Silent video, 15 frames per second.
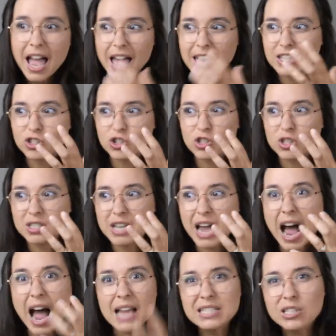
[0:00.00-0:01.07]
and it's just,
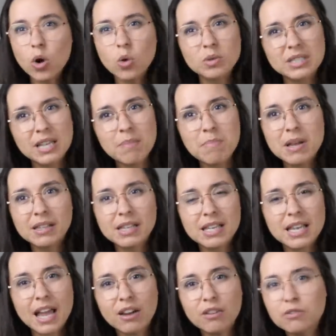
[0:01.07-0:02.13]
I don't typically
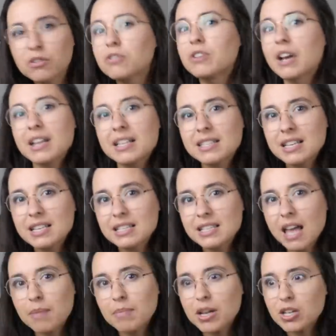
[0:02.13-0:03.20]
care for fight scenes
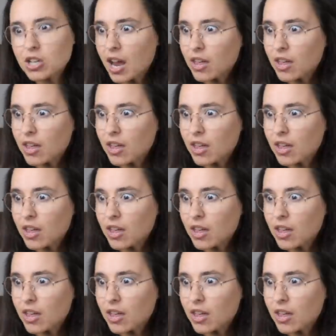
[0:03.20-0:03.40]
that much,